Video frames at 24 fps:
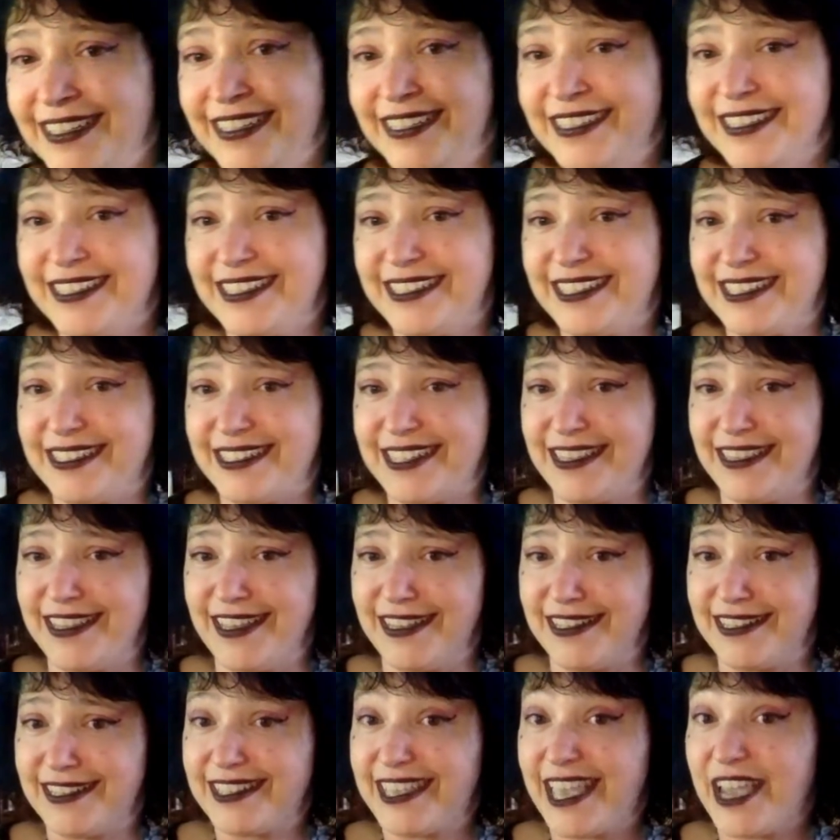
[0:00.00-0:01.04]
This is in the
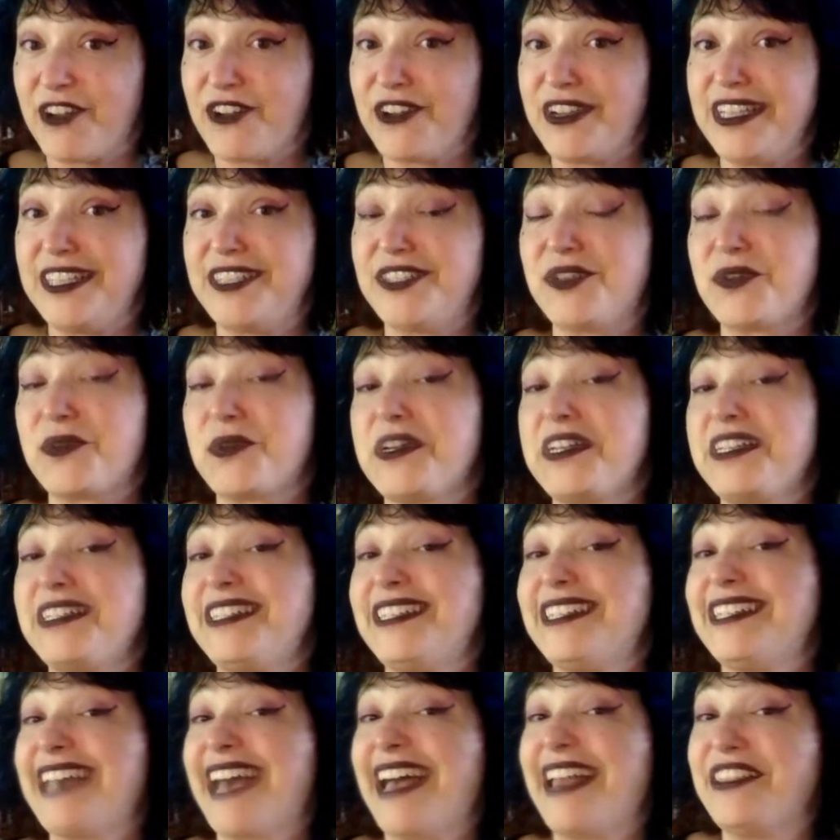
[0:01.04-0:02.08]
Scary Stories to
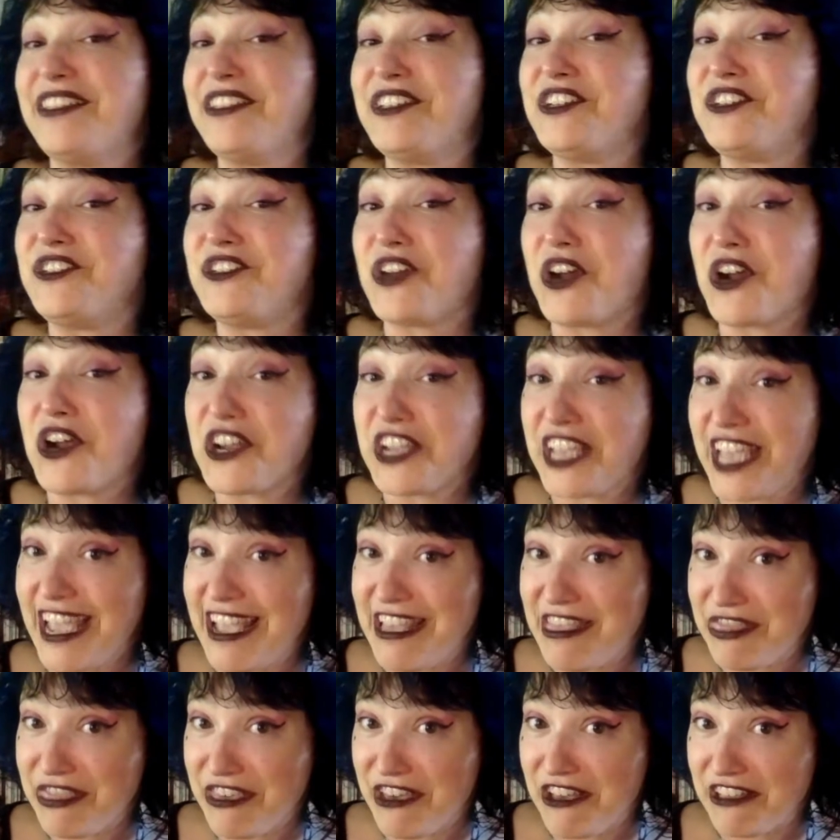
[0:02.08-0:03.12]
Tell in the Dark
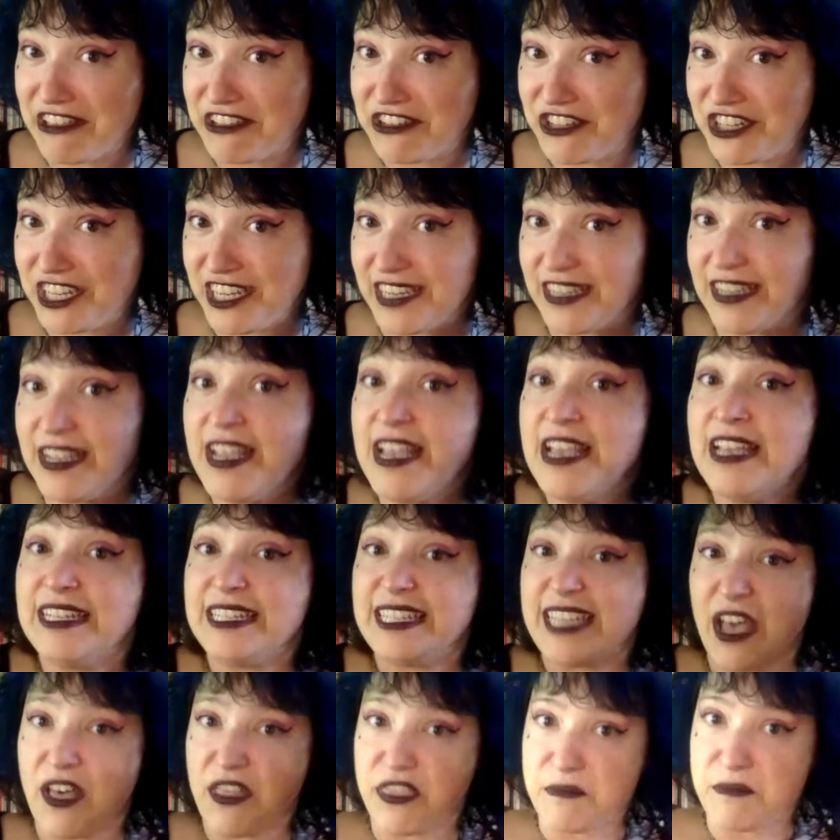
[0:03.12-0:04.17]
anthology.
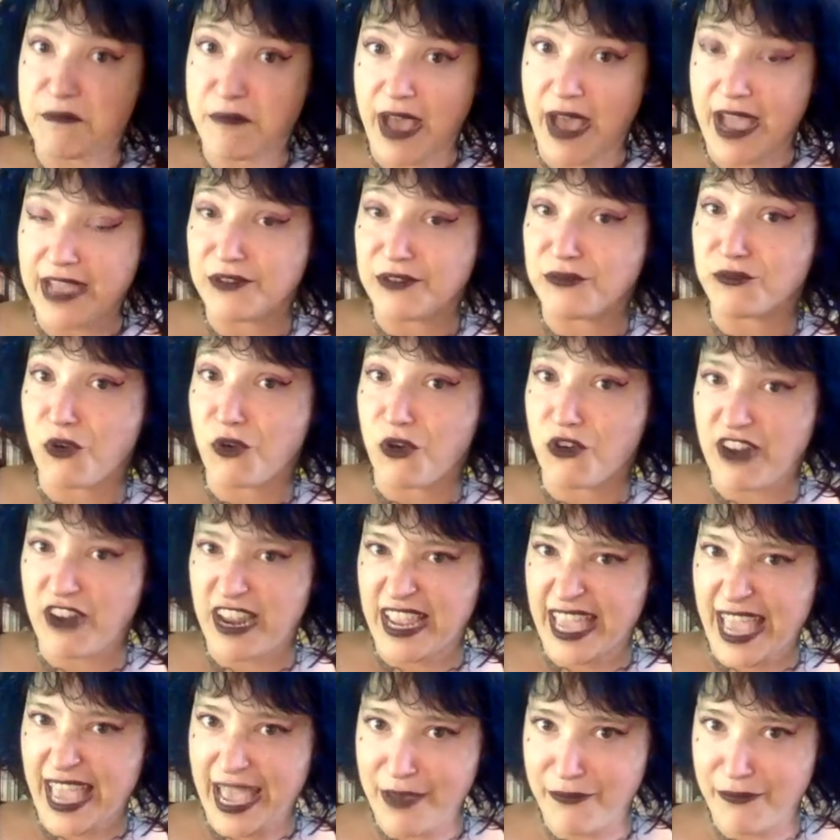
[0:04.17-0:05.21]
Tell them by a roaring
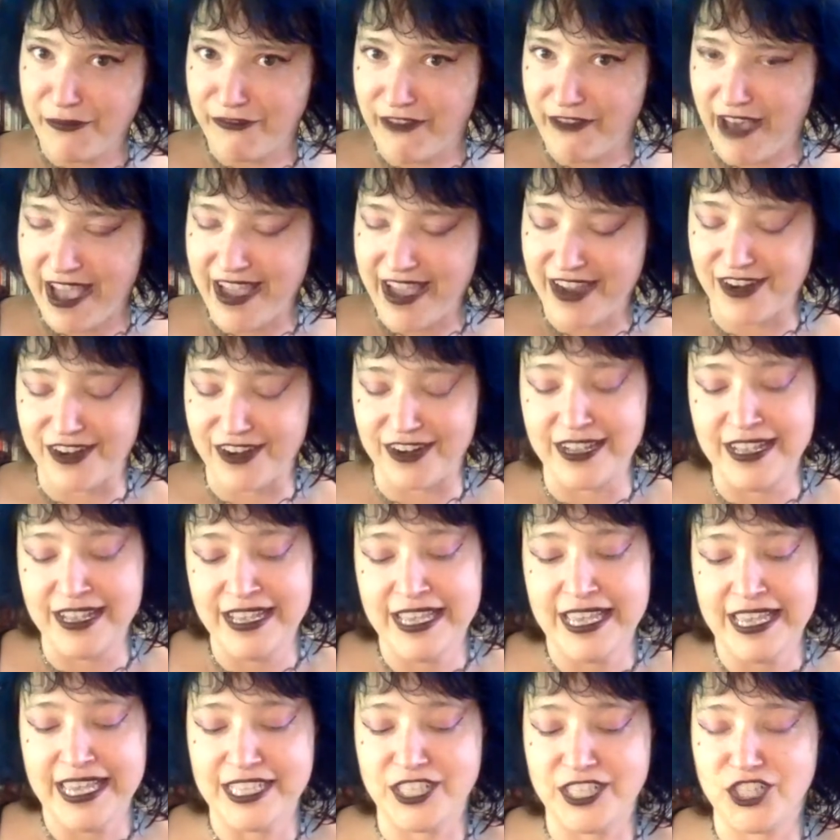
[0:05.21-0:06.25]
campfire.
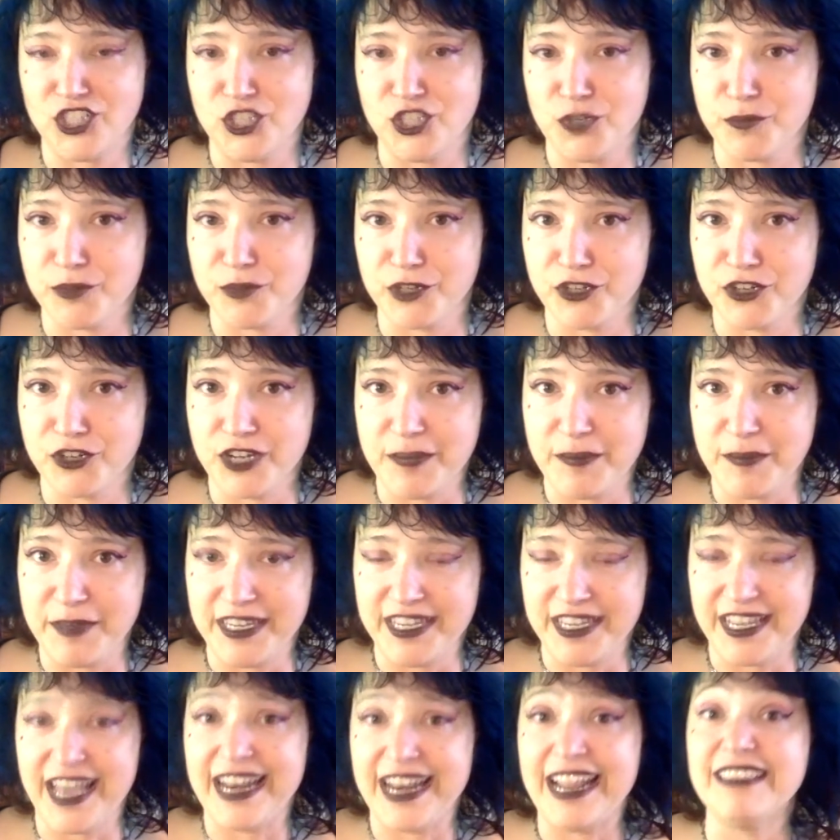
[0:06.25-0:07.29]
It's super
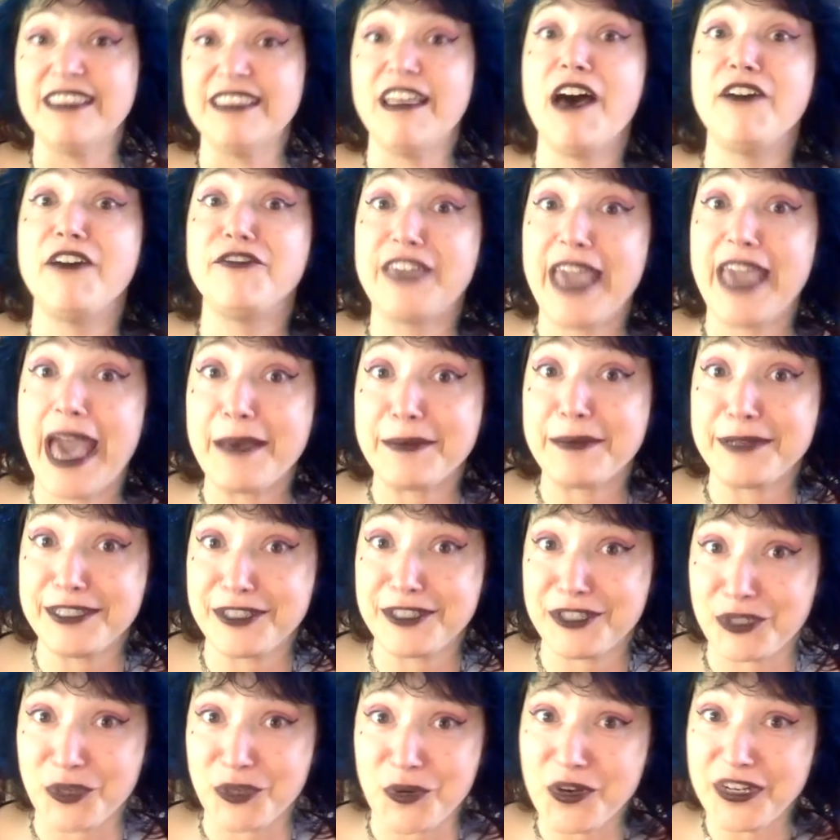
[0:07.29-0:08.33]
creepy, and I love Gabby's
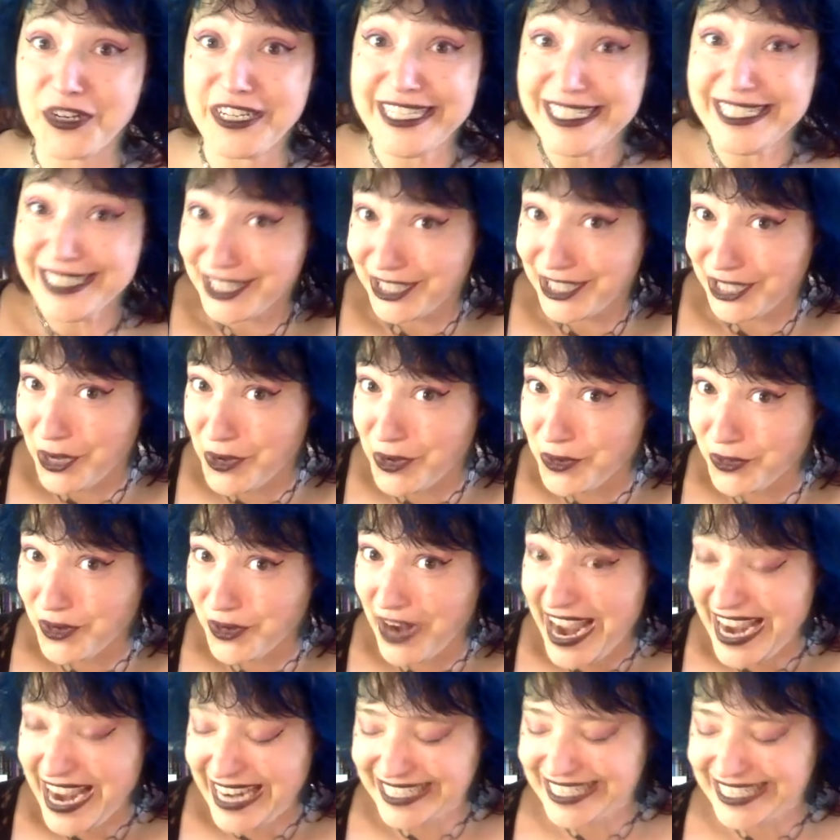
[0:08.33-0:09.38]
story. It's so
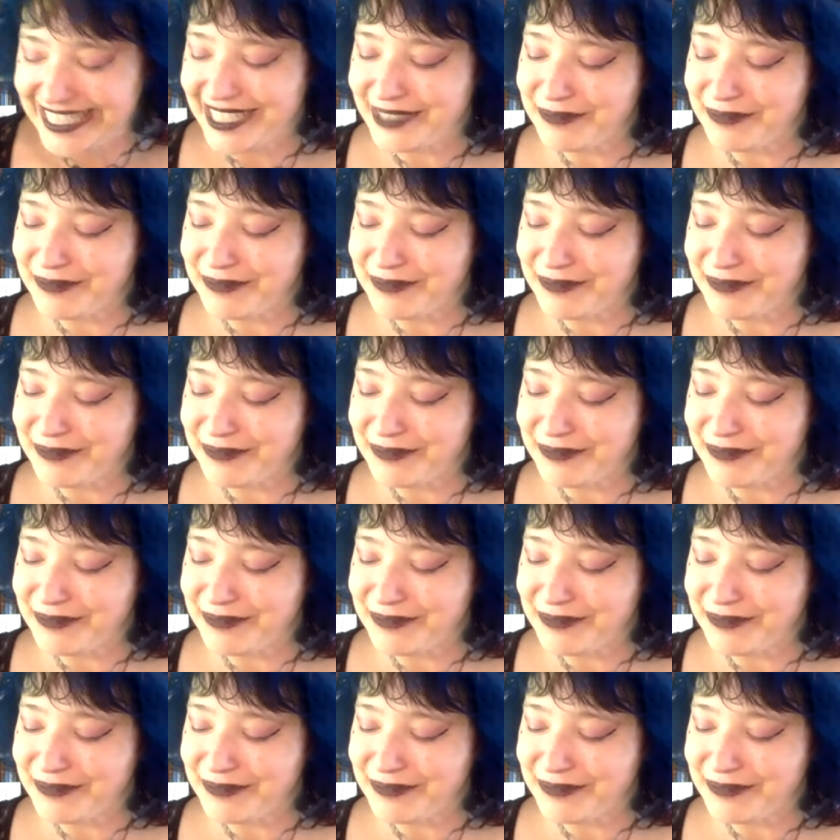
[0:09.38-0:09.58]
great!